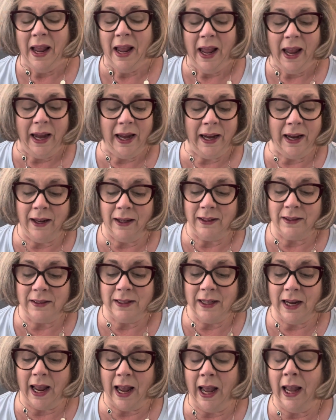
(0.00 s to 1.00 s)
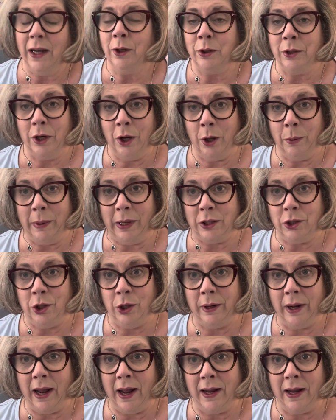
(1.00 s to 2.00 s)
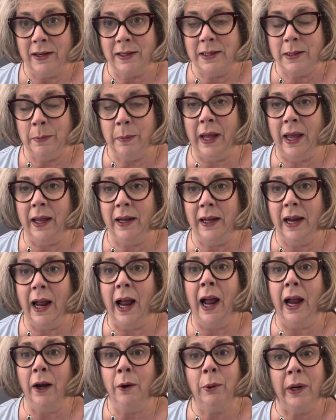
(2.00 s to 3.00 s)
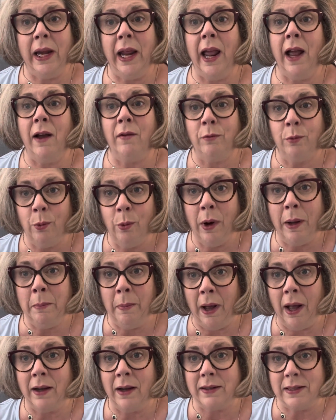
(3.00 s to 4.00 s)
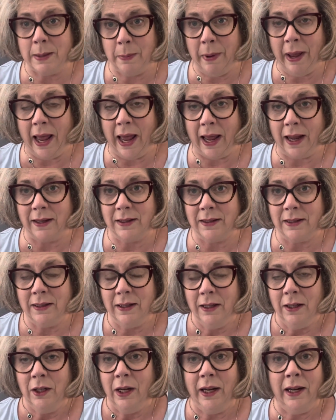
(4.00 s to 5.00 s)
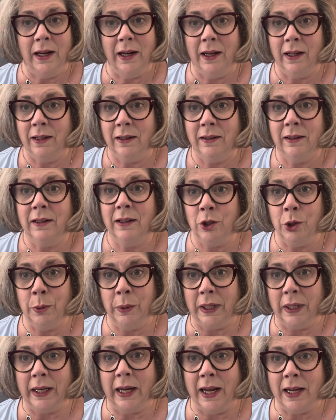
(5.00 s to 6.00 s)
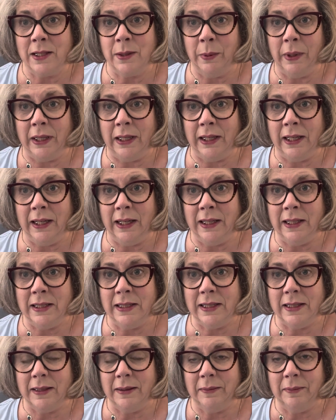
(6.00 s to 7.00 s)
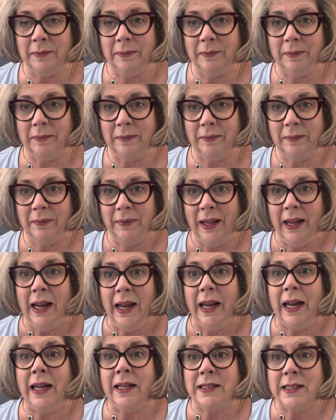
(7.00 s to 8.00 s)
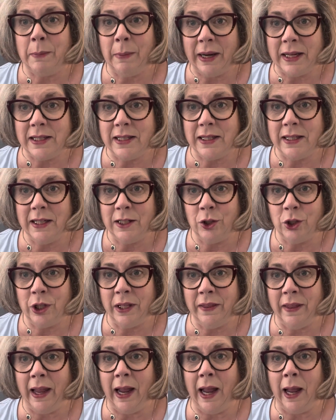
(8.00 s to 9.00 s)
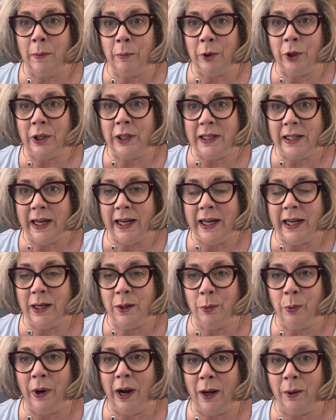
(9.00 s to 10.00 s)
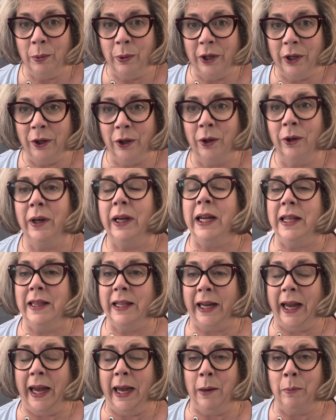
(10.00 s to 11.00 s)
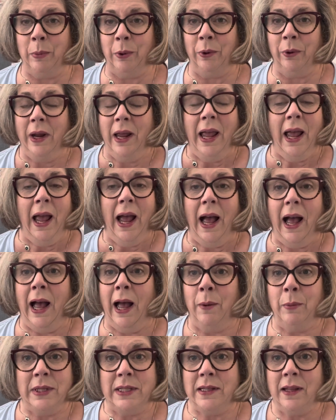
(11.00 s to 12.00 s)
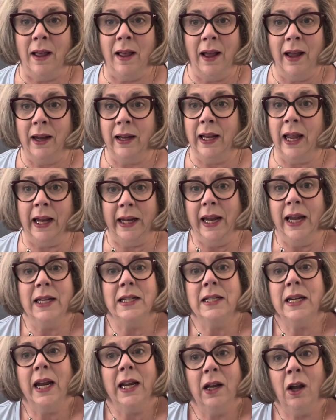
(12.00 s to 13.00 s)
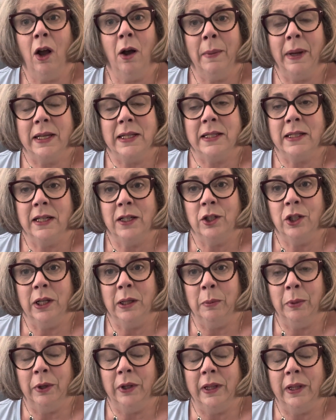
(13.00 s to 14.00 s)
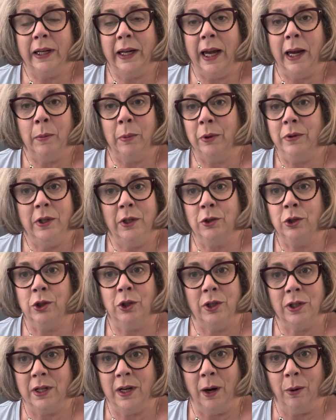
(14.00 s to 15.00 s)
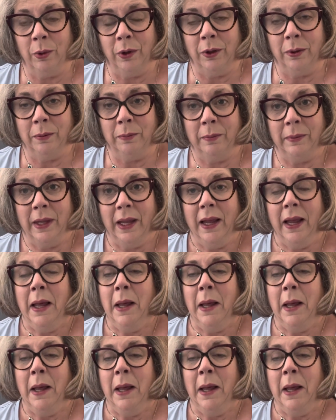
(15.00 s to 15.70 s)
And I don't know about you guys, but I already have 1 box packed, and do you want to guess what it is? It's my stitching that I'm gonna need while we're in the camper. I was like, I can't take all my stitching and put in the camper. There's just not room.